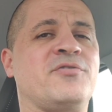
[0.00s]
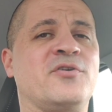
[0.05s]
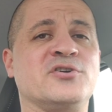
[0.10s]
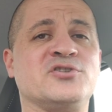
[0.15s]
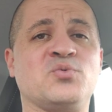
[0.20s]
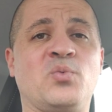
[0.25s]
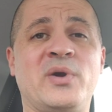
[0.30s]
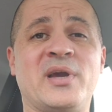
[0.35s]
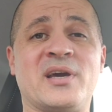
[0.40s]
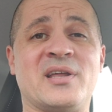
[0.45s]
the
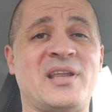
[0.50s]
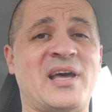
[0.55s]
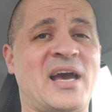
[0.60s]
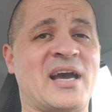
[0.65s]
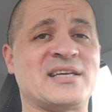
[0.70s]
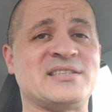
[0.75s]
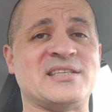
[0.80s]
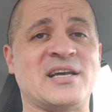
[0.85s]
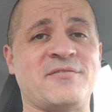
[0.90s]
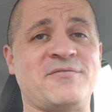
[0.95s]
first week of the
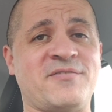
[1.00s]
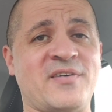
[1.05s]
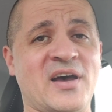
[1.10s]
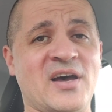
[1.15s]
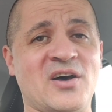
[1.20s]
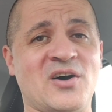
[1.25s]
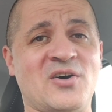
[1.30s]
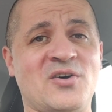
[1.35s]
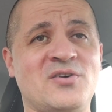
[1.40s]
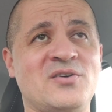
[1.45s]

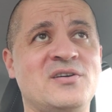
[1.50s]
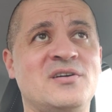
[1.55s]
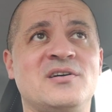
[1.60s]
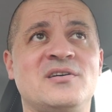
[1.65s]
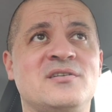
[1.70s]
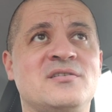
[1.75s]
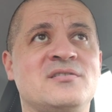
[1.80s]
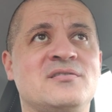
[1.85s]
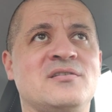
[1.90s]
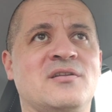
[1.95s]
XFL,
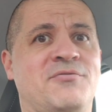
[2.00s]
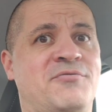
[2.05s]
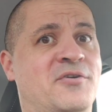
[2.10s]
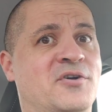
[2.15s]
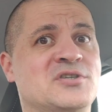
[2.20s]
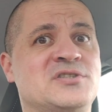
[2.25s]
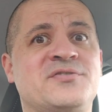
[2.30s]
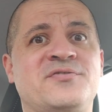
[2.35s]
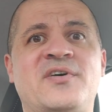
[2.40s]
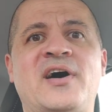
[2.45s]
the
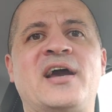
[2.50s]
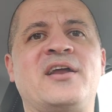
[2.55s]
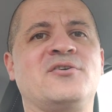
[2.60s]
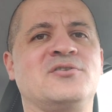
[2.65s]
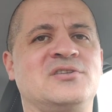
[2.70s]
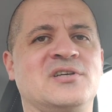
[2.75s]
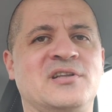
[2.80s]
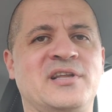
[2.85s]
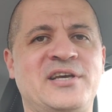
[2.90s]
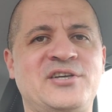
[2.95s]
first
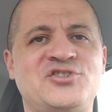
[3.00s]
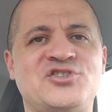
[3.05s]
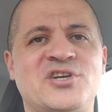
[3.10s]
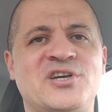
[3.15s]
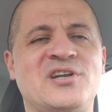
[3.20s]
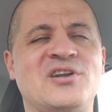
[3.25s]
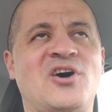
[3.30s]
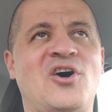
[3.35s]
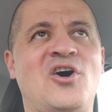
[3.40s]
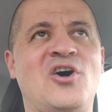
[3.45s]
final
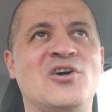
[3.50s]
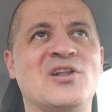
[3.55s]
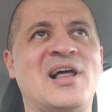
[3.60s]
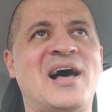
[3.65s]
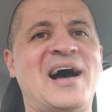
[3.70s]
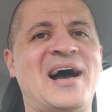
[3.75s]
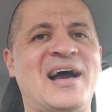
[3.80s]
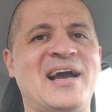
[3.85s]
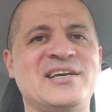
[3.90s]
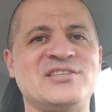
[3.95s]
deletion.
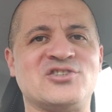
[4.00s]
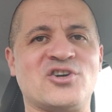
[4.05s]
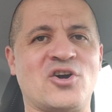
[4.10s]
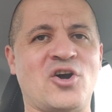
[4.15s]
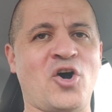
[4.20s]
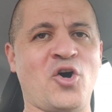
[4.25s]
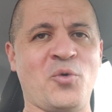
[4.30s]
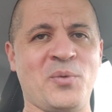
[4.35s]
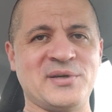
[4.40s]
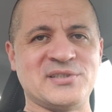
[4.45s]
All eyes
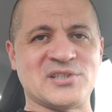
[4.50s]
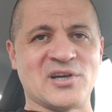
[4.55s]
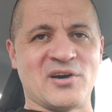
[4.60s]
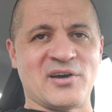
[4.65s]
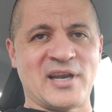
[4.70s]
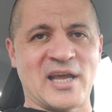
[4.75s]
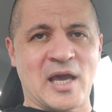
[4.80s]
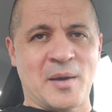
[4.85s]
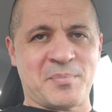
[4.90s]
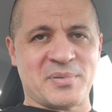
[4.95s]
are always
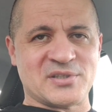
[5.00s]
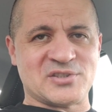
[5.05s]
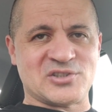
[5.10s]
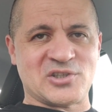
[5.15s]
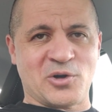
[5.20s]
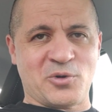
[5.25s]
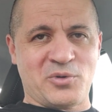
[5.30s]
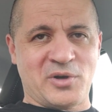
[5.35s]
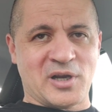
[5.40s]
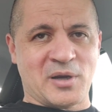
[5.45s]
on
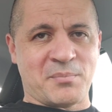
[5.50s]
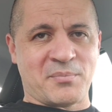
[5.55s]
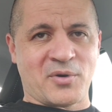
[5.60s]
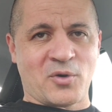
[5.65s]
episode